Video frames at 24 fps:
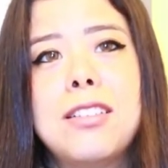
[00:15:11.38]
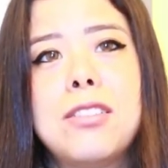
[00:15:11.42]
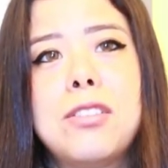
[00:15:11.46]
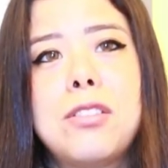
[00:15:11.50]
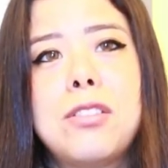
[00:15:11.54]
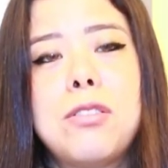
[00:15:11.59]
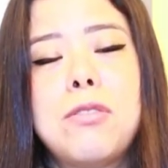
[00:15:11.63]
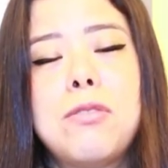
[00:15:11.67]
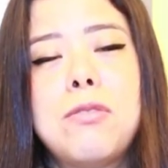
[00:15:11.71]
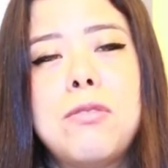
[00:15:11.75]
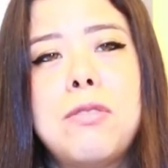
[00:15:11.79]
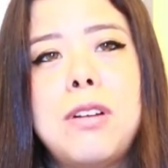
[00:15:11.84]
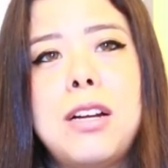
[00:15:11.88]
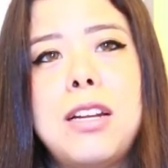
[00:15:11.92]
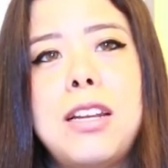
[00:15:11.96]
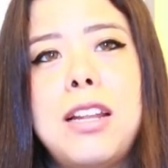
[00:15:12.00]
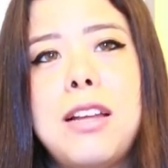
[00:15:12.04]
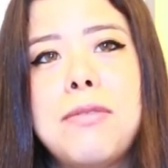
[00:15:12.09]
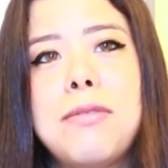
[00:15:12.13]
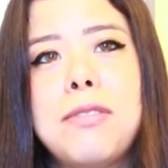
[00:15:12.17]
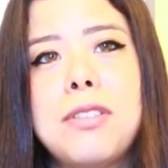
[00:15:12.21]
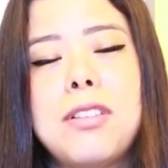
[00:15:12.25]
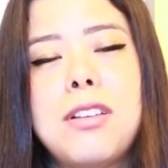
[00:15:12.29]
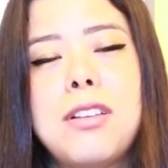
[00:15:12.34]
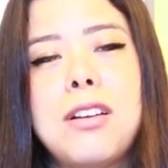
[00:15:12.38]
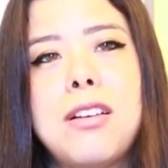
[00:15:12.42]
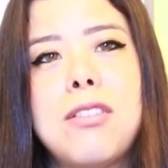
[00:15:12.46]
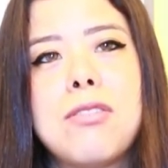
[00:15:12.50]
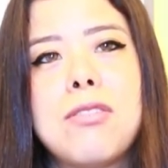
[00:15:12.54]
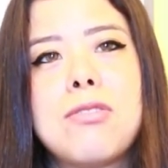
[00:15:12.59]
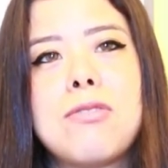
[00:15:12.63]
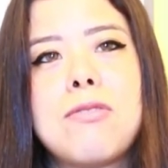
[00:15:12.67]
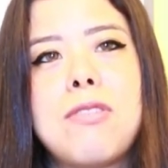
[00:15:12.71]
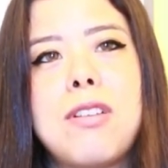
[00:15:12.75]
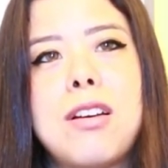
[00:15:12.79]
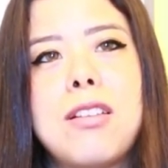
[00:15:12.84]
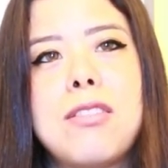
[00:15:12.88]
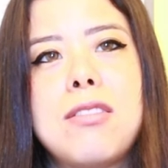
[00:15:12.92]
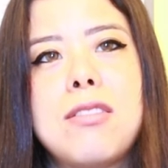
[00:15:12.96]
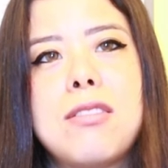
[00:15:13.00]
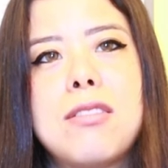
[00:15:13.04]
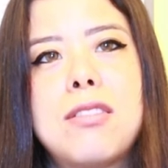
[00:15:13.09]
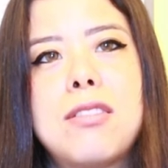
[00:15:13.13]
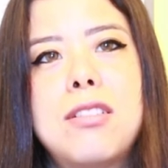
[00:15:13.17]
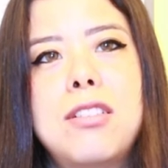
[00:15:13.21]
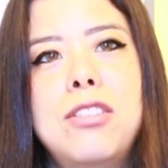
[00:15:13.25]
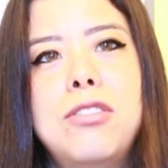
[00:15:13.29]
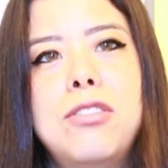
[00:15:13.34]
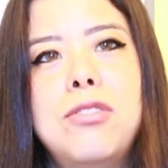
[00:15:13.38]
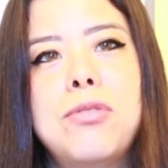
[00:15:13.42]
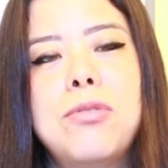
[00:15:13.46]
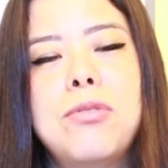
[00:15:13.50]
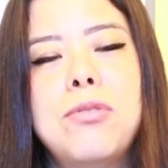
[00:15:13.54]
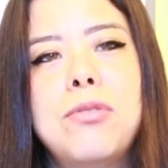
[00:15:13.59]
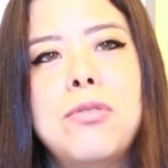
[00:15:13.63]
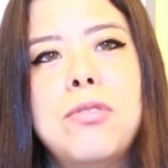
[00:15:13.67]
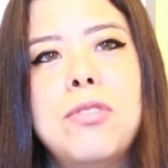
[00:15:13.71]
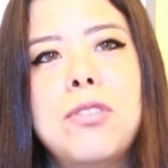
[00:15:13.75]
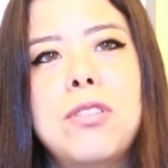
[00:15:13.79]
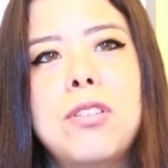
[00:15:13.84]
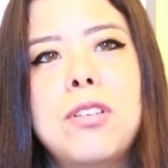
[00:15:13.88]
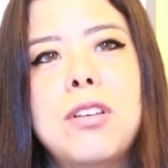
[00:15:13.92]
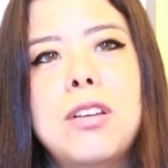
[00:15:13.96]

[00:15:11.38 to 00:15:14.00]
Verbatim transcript: So I left the house quite early too.